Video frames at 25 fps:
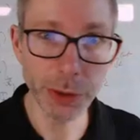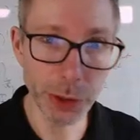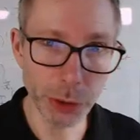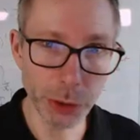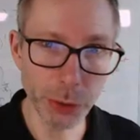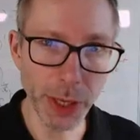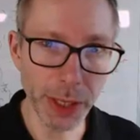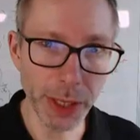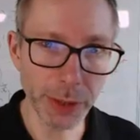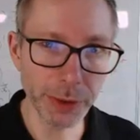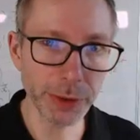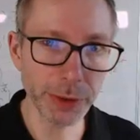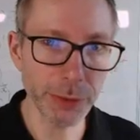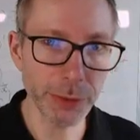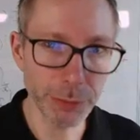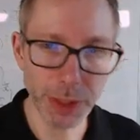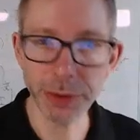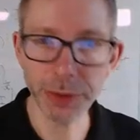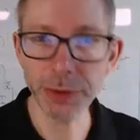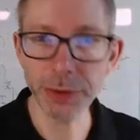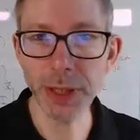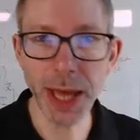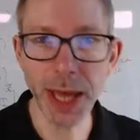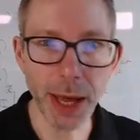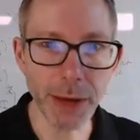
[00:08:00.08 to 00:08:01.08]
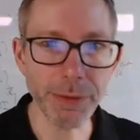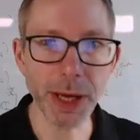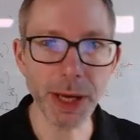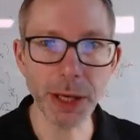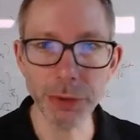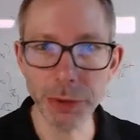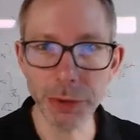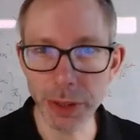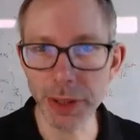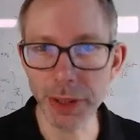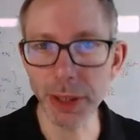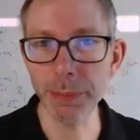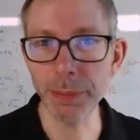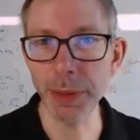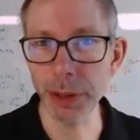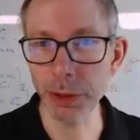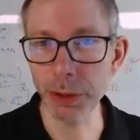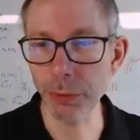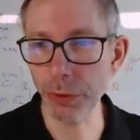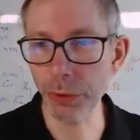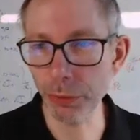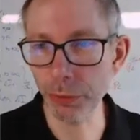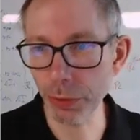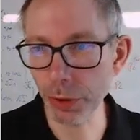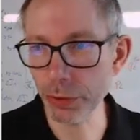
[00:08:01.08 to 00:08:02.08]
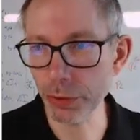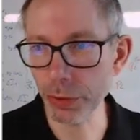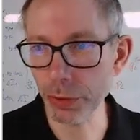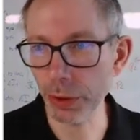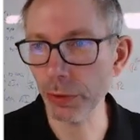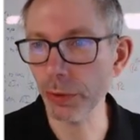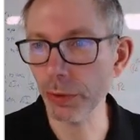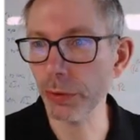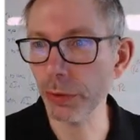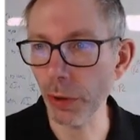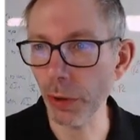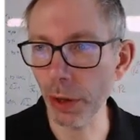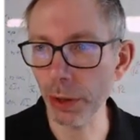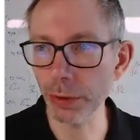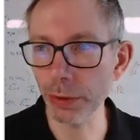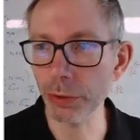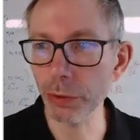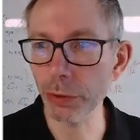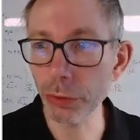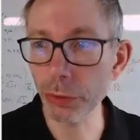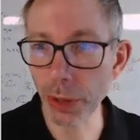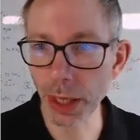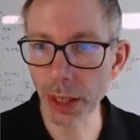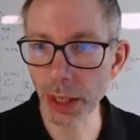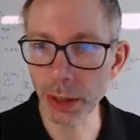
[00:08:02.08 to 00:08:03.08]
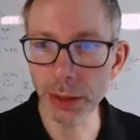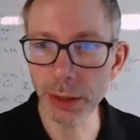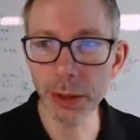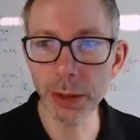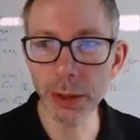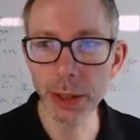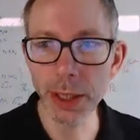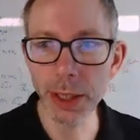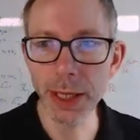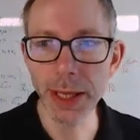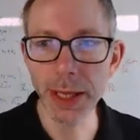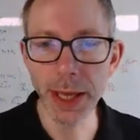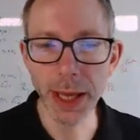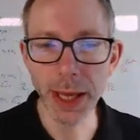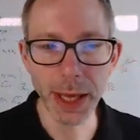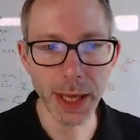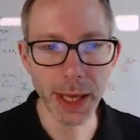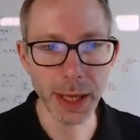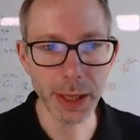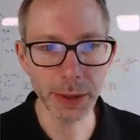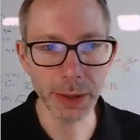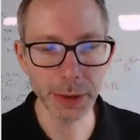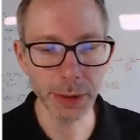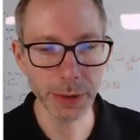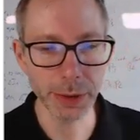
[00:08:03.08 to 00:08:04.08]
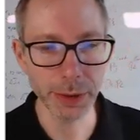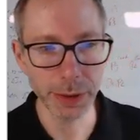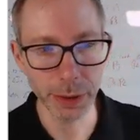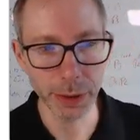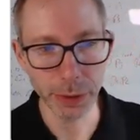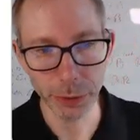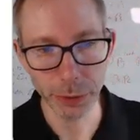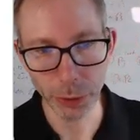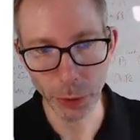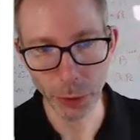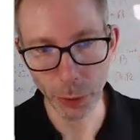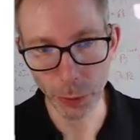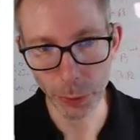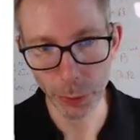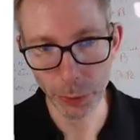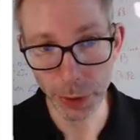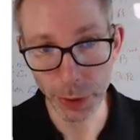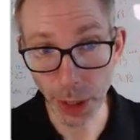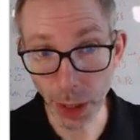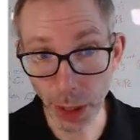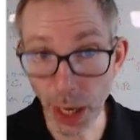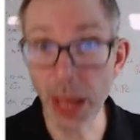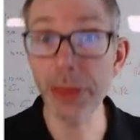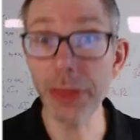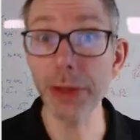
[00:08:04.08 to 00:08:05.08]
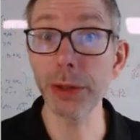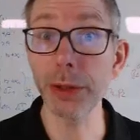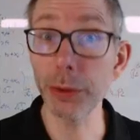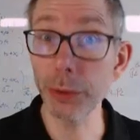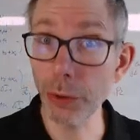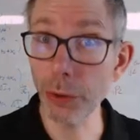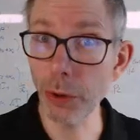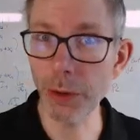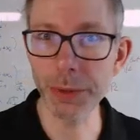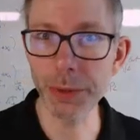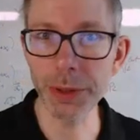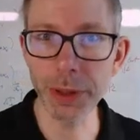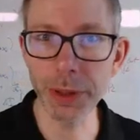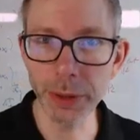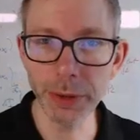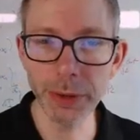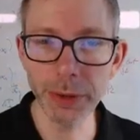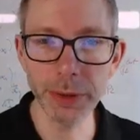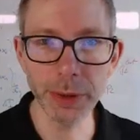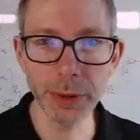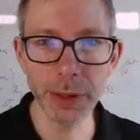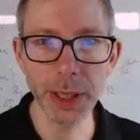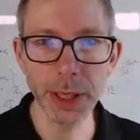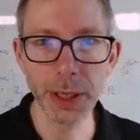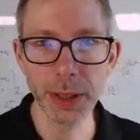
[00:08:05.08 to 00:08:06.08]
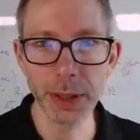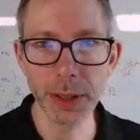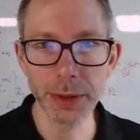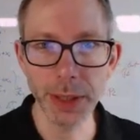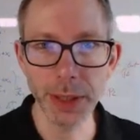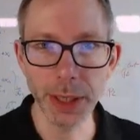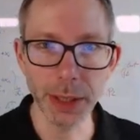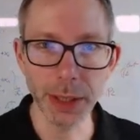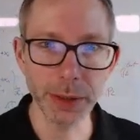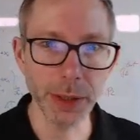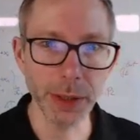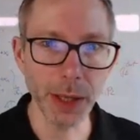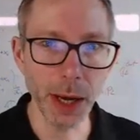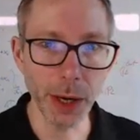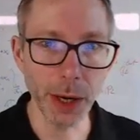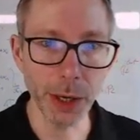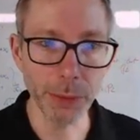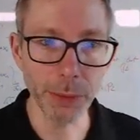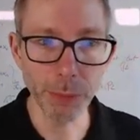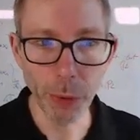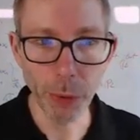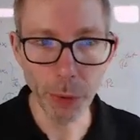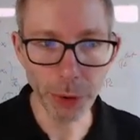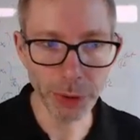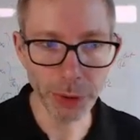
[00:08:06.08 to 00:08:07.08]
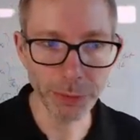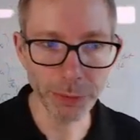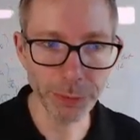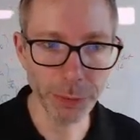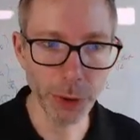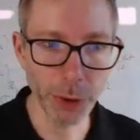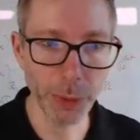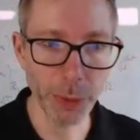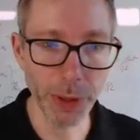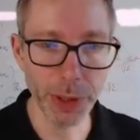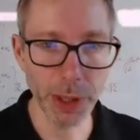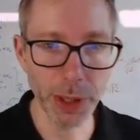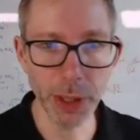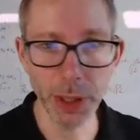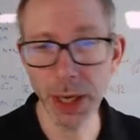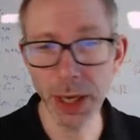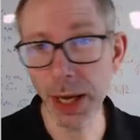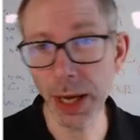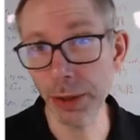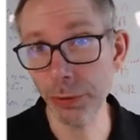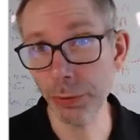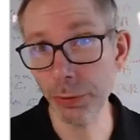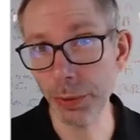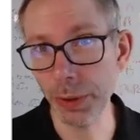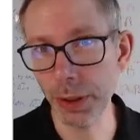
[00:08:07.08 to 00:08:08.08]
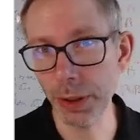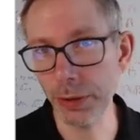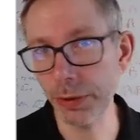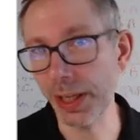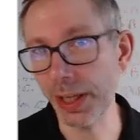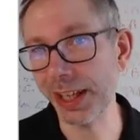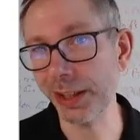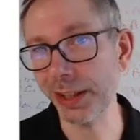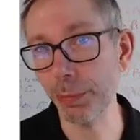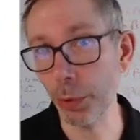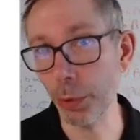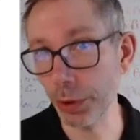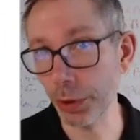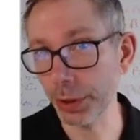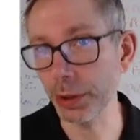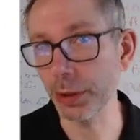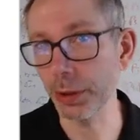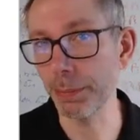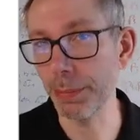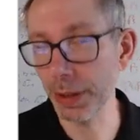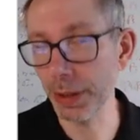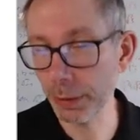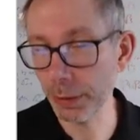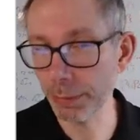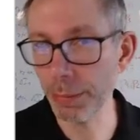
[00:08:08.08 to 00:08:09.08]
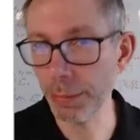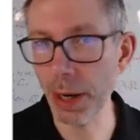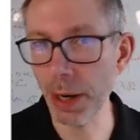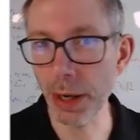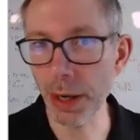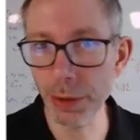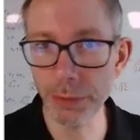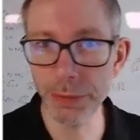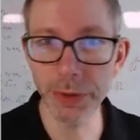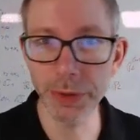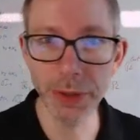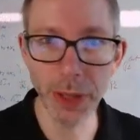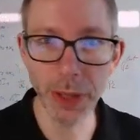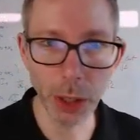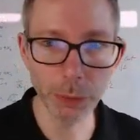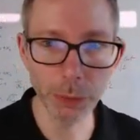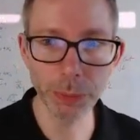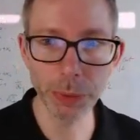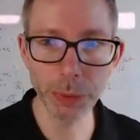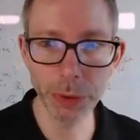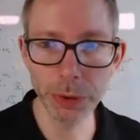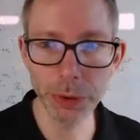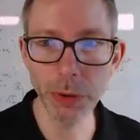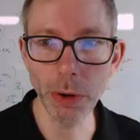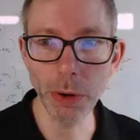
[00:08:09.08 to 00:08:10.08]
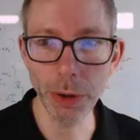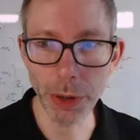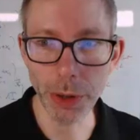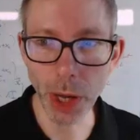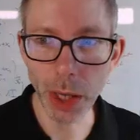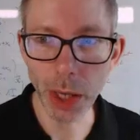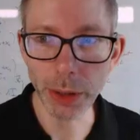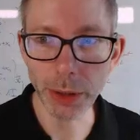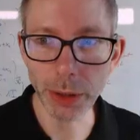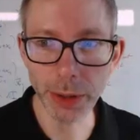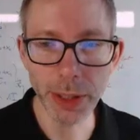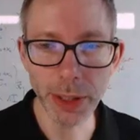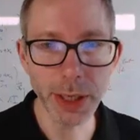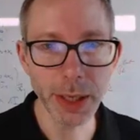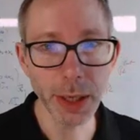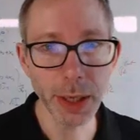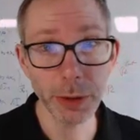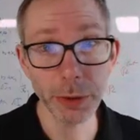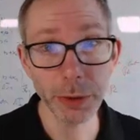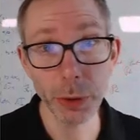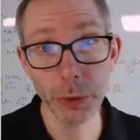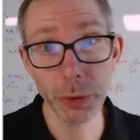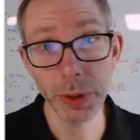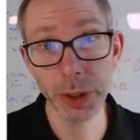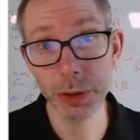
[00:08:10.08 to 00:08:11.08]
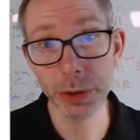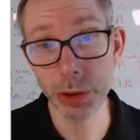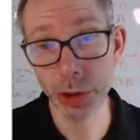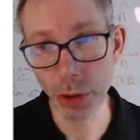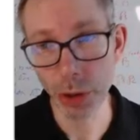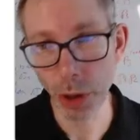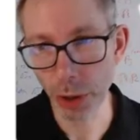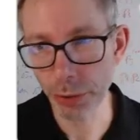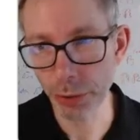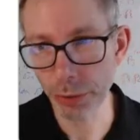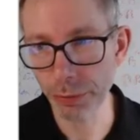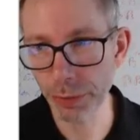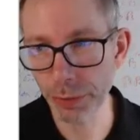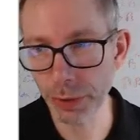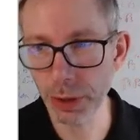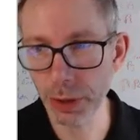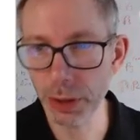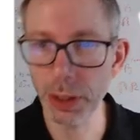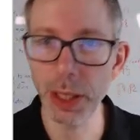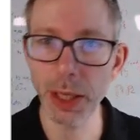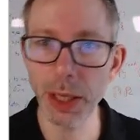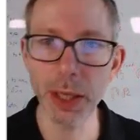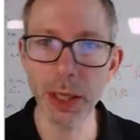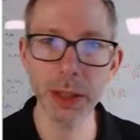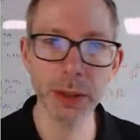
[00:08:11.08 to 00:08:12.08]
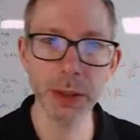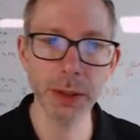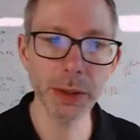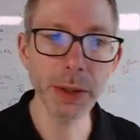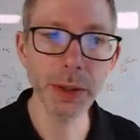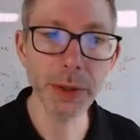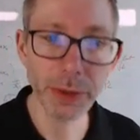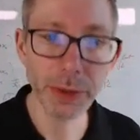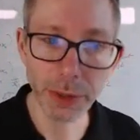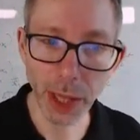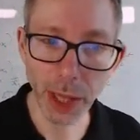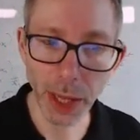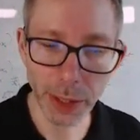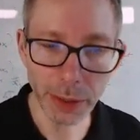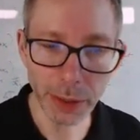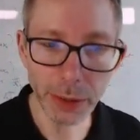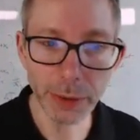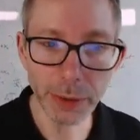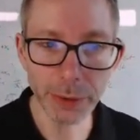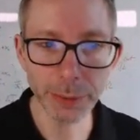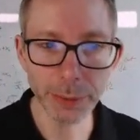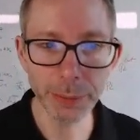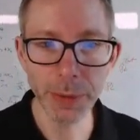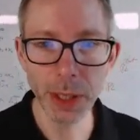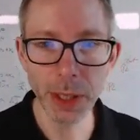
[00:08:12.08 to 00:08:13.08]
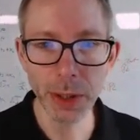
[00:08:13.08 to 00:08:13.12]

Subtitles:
US doesn't have actually that many restrictions on trade. And so there are other determinants that are important for whether a country is exporting a big part of its output or not. And those are geography and size.